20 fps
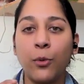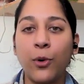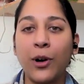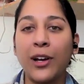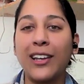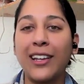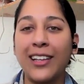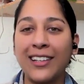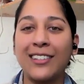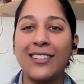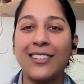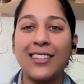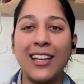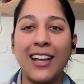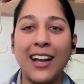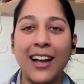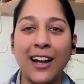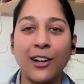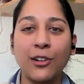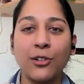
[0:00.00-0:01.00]
What is
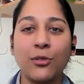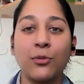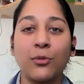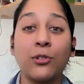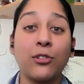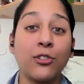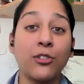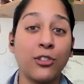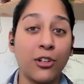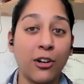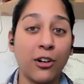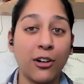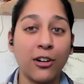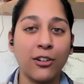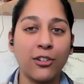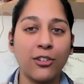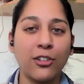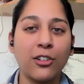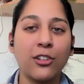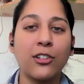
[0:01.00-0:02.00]
the actual
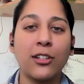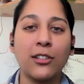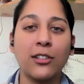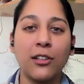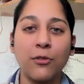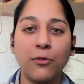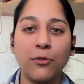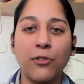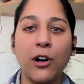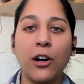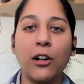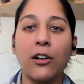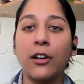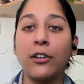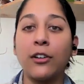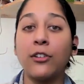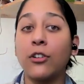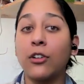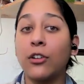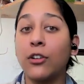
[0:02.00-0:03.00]
charge? Does it fall
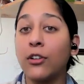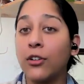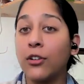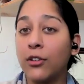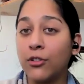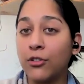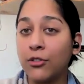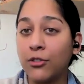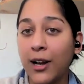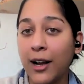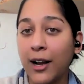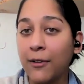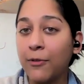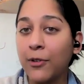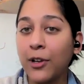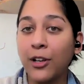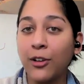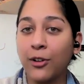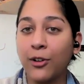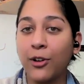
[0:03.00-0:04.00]
under
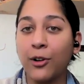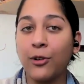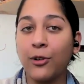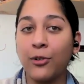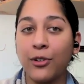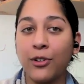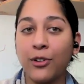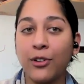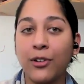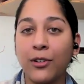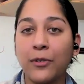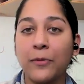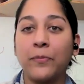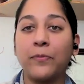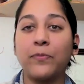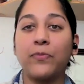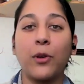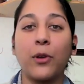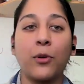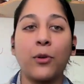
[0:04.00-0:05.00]
traffic code
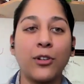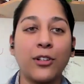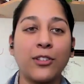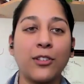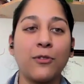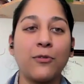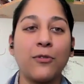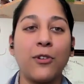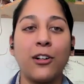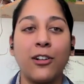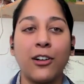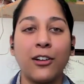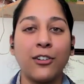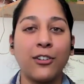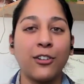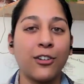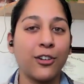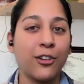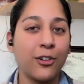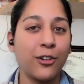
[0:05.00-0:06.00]
or does it fall
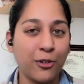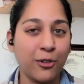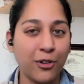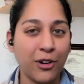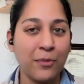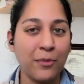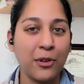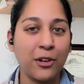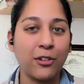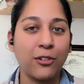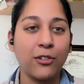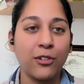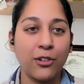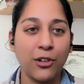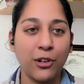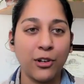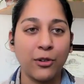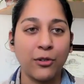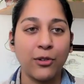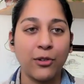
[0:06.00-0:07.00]
under criminal
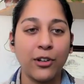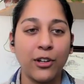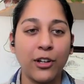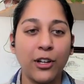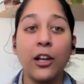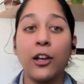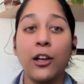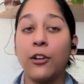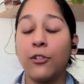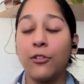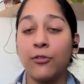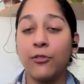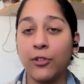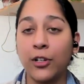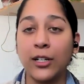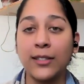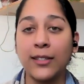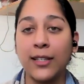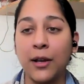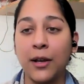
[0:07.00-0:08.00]
code?
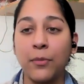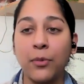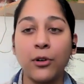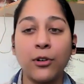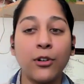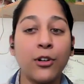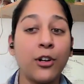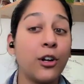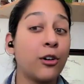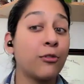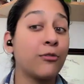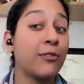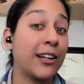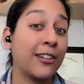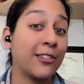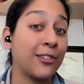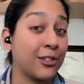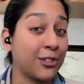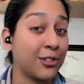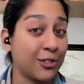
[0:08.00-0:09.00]
For example,
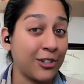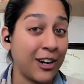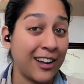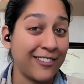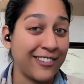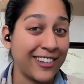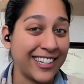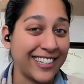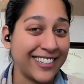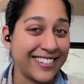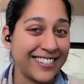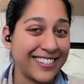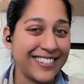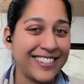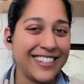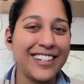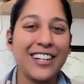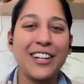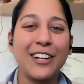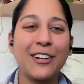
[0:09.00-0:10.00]
reckless driving.
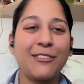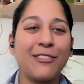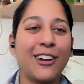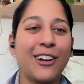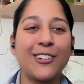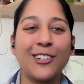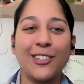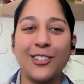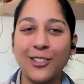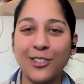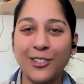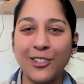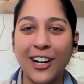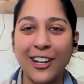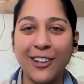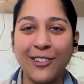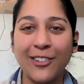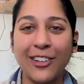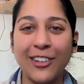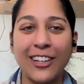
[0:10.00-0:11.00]
Reckless
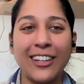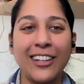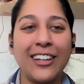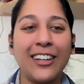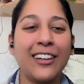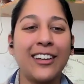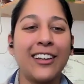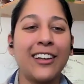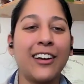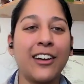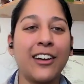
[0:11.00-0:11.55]
driving